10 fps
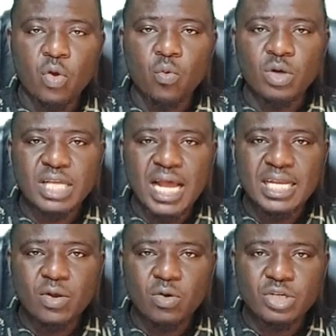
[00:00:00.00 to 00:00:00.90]
What are
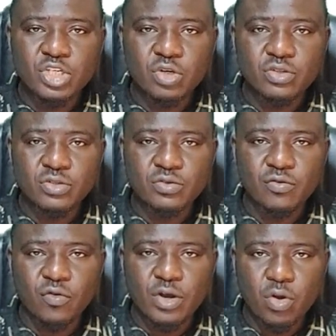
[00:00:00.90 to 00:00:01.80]
the conditions
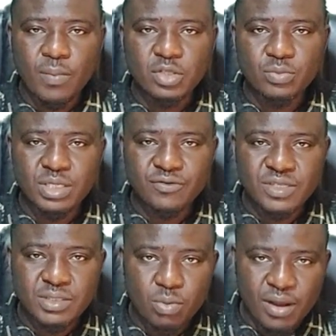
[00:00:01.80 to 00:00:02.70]
for a number to be
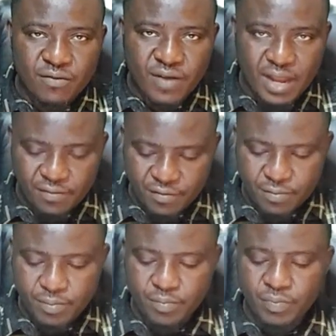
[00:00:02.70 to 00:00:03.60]
divisible by 5?
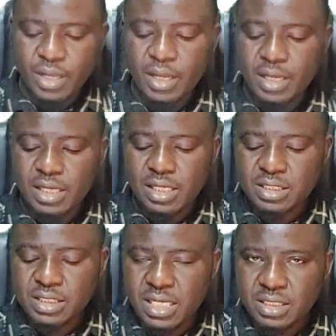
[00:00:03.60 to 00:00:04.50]
It
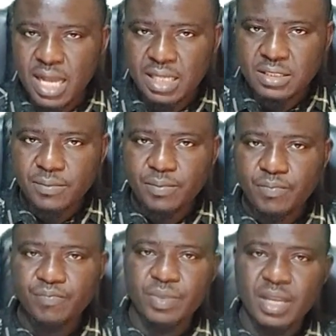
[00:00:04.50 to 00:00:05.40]
states that
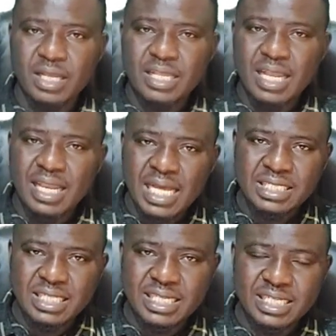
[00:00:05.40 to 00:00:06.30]
the
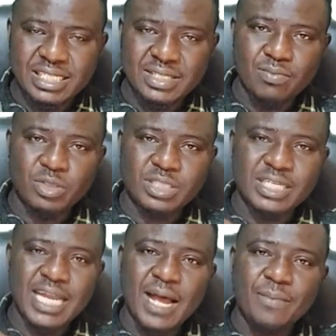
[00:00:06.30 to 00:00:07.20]
last digit must
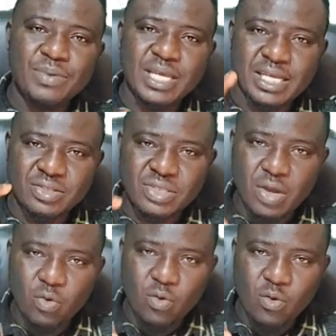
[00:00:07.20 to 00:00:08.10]
either be a
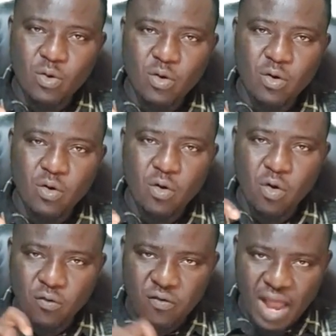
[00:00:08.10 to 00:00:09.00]
0
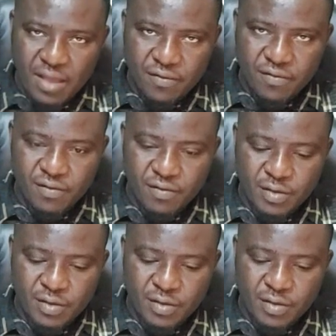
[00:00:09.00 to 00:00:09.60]
or 5.